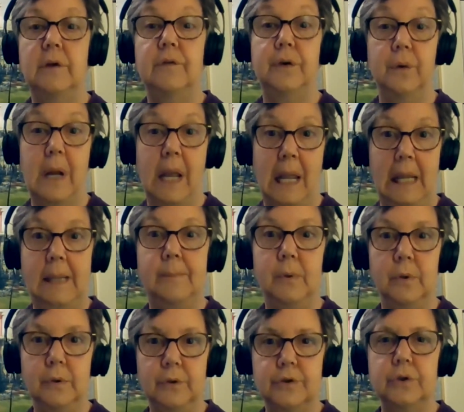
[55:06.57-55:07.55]
if you're
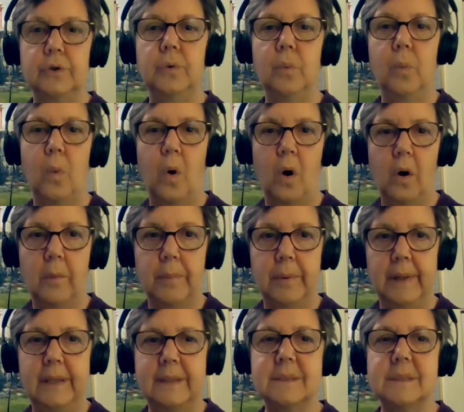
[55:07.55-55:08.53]
able to walk
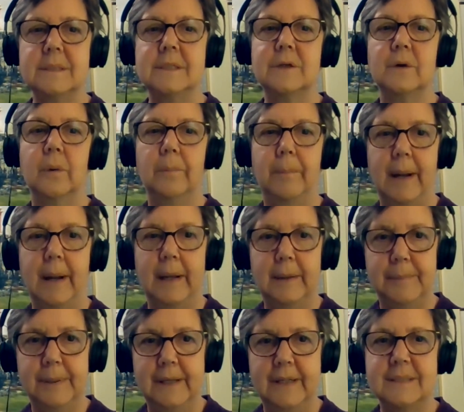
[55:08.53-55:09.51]
places or
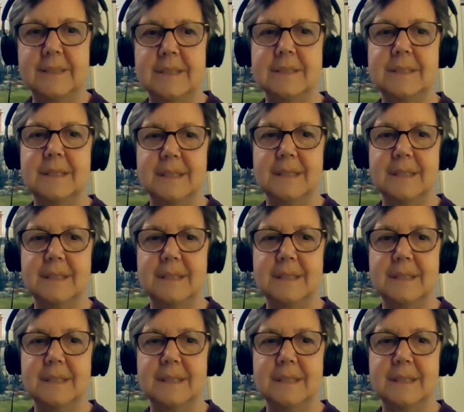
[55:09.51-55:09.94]
bike places,